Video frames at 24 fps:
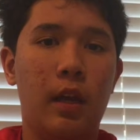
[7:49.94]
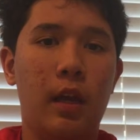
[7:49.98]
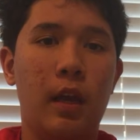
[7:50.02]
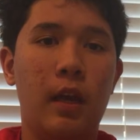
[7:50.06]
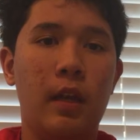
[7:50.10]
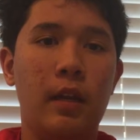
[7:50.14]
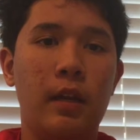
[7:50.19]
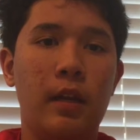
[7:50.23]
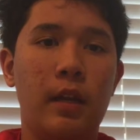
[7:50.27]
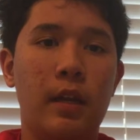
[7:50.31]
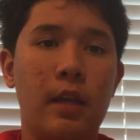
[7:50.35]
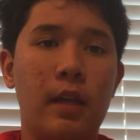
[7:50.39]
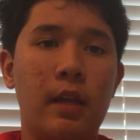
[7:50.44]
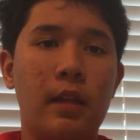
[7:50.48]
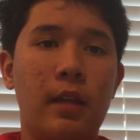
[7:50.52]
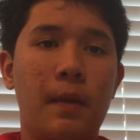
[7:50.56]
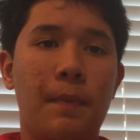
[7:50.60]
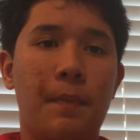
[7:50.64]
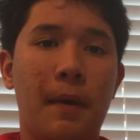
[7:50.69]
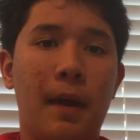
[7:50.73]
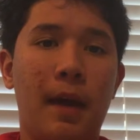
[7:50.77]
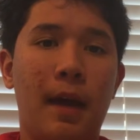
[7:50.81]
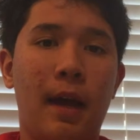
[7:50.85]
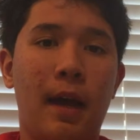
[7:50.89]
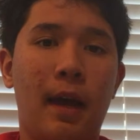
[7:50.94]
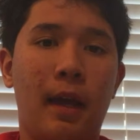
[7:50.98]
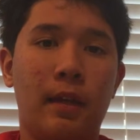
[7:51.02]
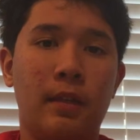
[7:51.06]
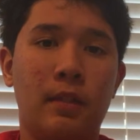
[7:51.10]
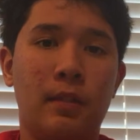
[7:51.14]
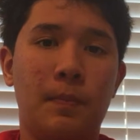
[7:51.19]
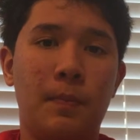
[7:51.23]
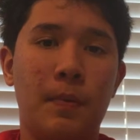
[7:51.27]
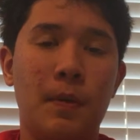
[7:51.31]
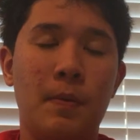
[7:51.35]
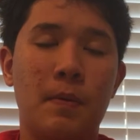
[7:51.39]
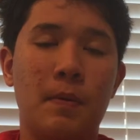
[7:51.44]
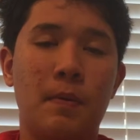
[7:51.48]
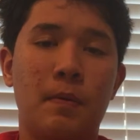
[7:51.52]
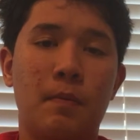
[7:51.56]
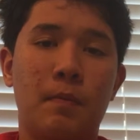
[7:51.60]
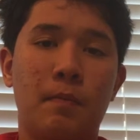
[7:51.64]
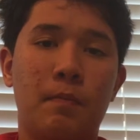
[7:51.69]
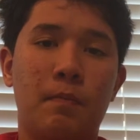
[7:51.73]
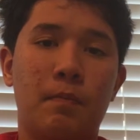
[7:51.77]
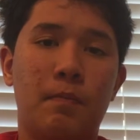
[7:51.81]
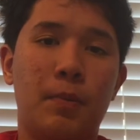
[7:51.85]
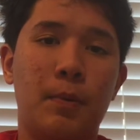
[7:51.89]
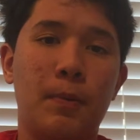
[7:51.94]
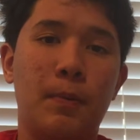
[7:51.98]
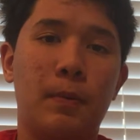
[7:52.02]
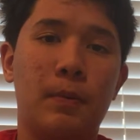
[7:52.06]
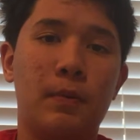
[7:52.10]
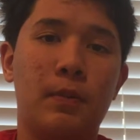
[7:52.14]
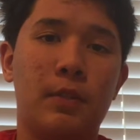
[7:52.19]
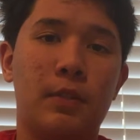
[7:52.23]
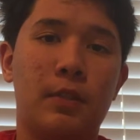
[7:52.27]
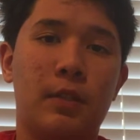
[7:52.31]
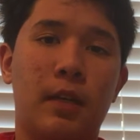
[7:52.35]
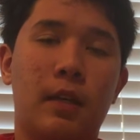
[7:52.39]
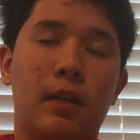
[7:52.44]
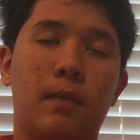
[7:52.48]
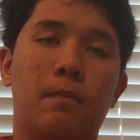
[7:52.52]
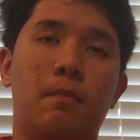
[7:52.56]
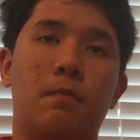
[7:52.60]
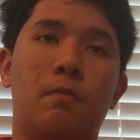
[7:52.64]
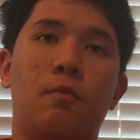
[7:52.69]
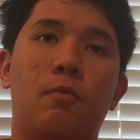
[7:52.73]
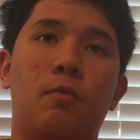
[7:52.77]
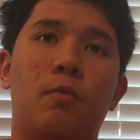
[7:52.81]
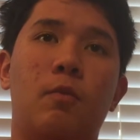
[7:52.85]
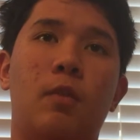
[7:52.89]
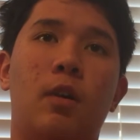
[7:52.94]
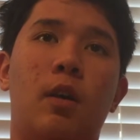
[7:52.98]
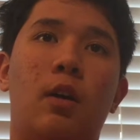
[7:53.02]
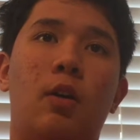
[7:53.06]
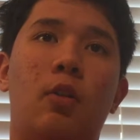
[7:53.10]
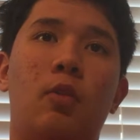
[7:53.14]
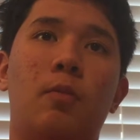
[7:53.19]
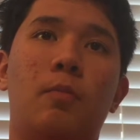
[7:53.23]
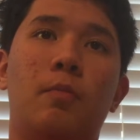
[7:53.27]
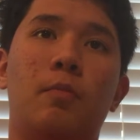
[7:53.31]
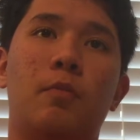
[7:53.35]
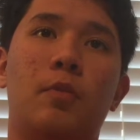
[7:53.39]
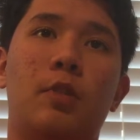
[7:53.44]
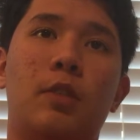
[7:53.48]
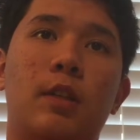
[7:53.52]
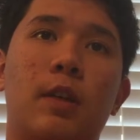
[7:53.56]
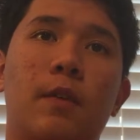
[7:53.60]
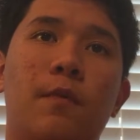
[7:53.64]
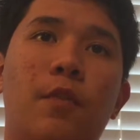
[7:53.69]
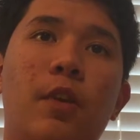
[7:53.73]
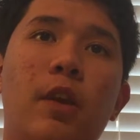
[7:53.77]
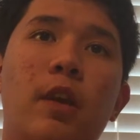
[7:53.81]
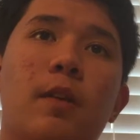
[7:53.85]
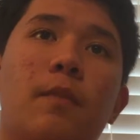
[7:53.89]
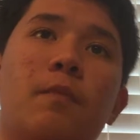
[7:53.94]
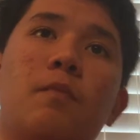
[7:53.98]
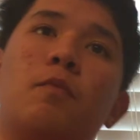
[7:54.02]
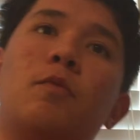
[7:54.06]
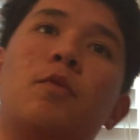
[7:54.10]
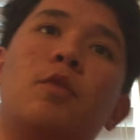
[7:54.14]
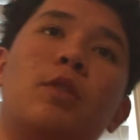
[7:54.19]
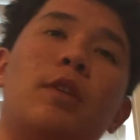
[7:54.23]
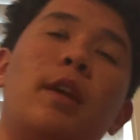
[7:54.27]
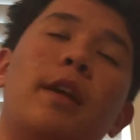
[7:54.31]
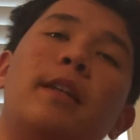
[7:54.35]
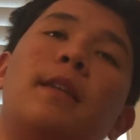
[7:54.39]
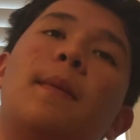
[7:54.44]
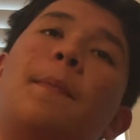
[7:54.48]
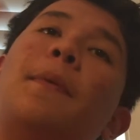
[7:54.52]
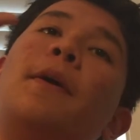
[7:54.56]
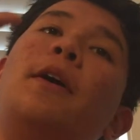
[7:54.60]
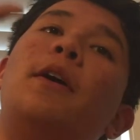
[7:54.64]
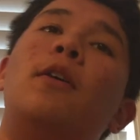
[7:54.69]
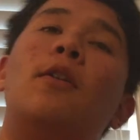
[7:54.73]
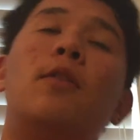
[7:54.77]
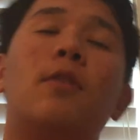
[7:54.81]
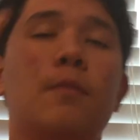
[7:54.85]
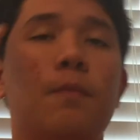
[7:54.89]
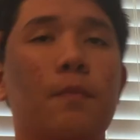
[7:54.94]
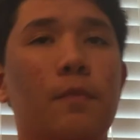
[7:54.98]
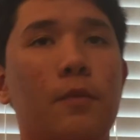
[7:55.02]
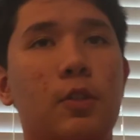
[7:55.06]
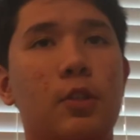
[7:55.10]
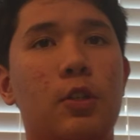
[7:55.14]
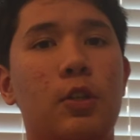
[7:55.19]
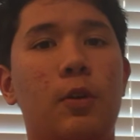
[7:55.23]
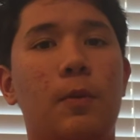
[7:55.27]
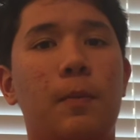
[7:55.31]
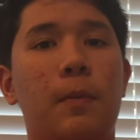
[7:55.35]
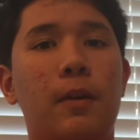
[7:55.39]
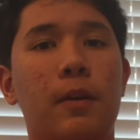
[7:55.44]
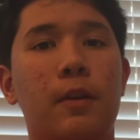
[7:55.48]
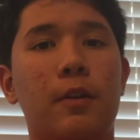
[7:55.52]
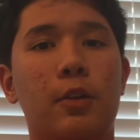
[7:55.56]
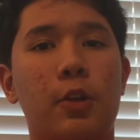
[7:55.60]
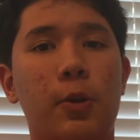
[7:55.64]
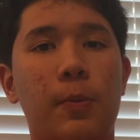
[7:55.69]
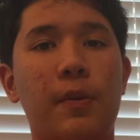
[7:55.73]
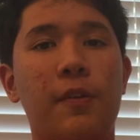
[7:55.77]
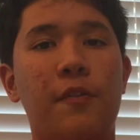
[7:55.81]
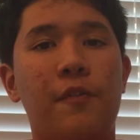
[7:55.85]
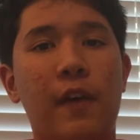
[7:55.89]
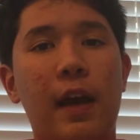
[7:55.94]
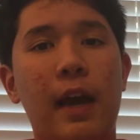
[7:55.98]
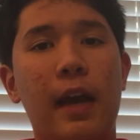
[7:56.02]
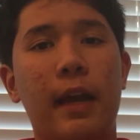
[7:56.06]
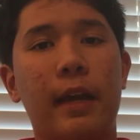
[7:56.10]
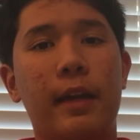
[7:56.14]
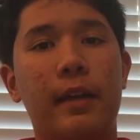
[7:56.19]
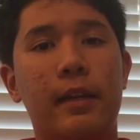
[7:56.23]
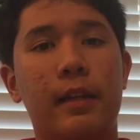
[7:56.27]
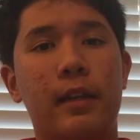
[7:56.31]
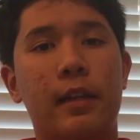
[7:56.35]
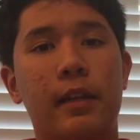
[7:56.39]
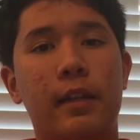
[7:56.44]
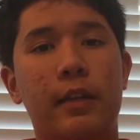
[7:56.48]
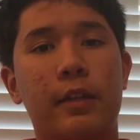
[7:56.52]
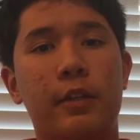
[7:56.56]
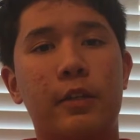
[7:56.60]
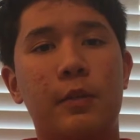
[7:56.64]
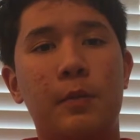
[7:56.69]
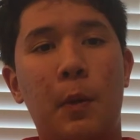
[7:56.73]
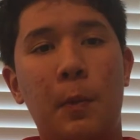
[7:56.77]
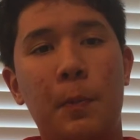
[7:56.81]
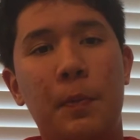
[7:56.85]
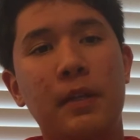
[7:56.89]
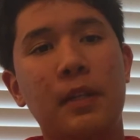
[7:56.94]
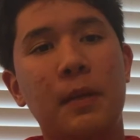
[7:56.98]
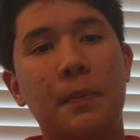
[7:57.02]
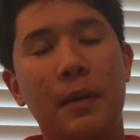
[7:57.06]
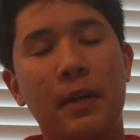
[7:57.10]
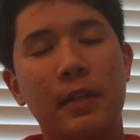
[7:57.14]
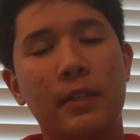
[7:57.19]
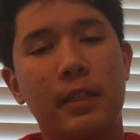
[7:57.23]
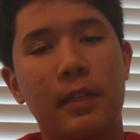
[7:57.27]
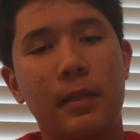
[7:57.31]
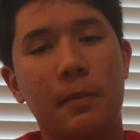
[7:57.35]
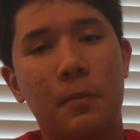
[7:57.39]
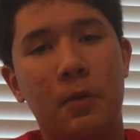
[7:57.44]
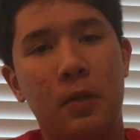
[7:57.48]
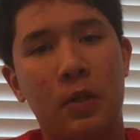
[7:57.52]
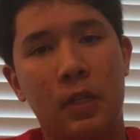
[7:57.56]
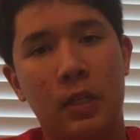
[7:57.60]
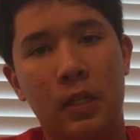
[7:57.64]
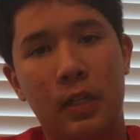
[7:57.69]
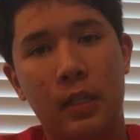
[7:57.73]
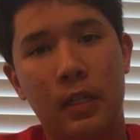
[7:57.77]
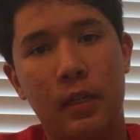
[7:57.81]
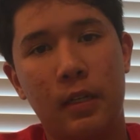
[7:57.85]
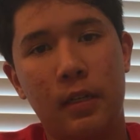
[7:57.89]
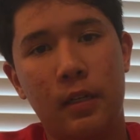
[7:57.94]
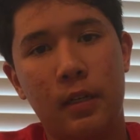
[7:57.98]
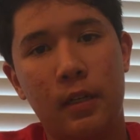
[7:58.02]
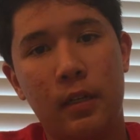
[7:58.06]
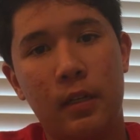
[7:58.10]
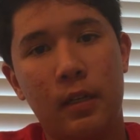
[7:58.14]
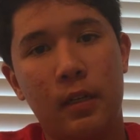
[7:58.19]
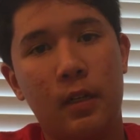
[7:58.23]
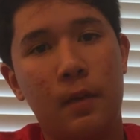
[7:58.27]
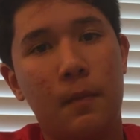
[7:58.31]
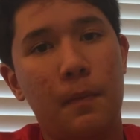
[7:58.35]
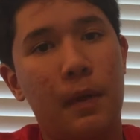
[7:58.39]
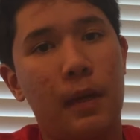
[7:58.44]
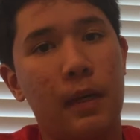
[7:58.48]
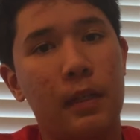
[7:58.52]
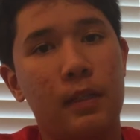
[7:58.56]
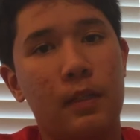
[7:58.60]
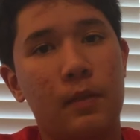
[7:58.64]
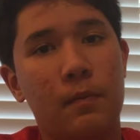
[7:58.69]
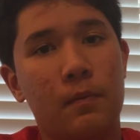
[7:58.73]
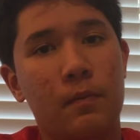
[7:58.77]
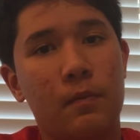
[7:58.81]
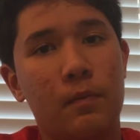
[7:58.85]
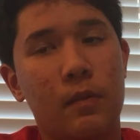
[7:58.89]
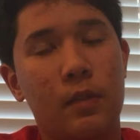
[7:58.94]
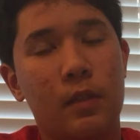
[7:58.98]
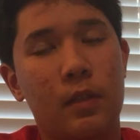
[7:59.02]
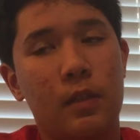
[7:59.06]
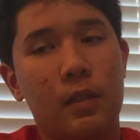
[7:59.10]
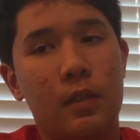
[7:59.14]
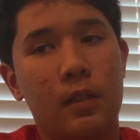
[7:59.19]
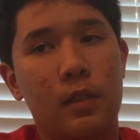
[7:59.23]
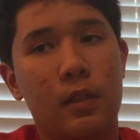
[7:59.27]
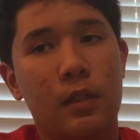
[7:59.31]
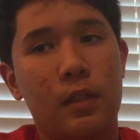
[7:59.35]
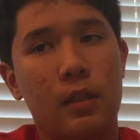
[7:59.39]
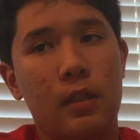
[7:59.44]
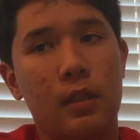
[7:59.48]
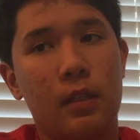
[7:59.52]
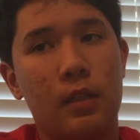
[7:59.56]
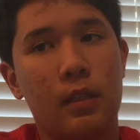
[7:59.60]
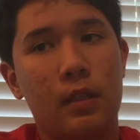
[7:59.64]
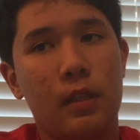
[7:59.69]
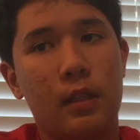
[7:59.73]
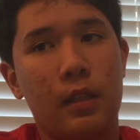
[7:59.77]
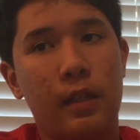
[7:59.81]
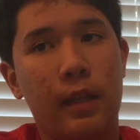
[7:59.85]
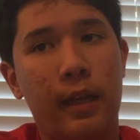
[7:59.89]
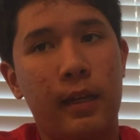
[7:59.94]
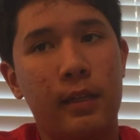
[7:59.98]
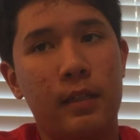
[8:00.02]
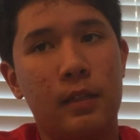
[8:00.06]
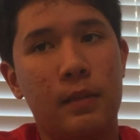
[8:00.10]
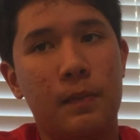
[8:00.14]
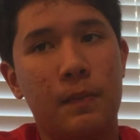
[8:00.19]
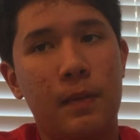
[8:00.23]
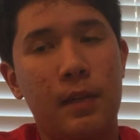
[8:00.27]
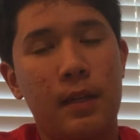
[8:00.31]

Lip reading: And in the past, people just like, well, same thing. Take the pill, you'll be fine. You won't be depressed anymore. But that's